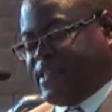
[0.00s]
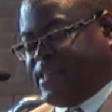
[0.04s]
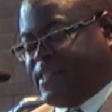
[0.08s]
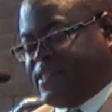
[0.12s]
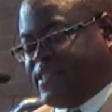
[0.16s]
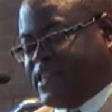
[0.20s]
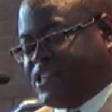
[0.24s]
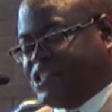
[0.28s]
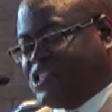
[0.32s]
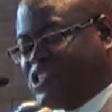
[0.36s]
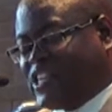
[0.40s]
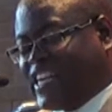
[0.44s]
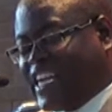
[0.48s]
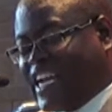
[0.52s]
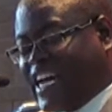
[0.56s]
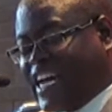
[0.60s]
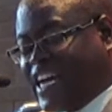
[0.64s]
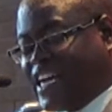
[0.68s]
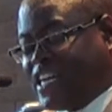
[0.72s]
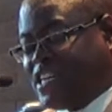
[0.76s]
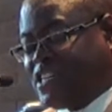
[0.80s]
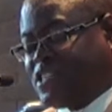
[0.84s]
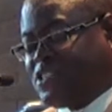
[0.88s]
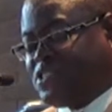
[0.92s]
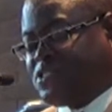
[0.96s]
There is
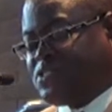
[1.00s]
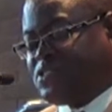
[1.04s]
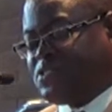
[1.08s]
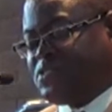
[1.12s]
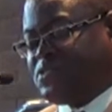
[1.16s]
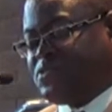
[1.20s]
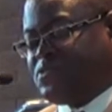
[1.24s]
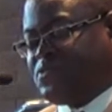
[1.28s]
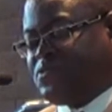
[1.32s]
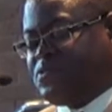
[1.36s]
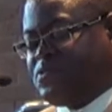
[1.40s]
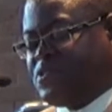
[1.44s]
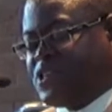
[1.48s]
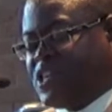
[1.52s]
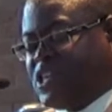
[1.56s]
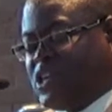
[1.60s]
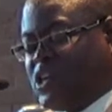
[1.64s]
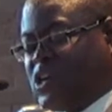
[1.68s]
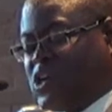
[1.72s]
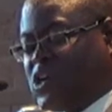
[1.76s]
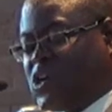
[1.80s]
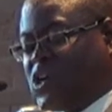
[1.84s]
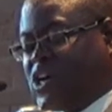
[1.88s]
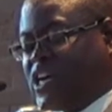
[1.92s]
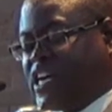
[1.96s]
light for a
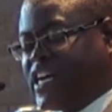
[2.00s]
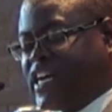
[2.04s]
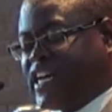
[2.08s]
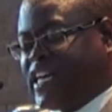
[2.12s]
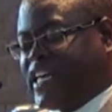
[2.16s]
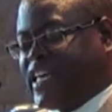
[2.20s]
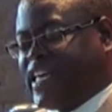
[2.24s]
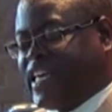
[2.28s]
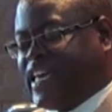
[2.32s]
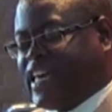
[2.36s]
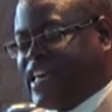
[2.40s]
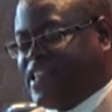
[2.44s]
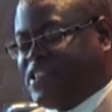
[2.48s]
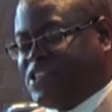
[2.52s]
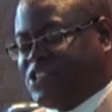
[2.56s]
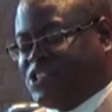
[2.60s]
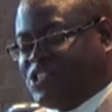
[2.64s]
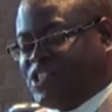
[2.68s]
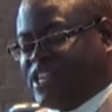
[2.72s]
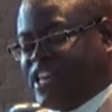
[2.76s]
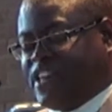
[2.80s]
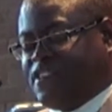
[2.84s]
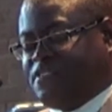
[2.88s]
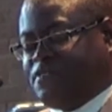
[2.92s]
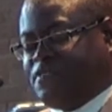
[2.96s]
look at the
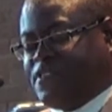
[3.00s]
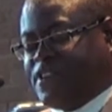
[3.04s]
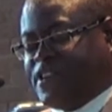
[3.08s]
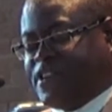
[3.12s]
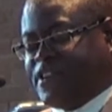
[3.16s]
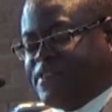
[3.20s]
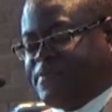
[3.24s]
Savior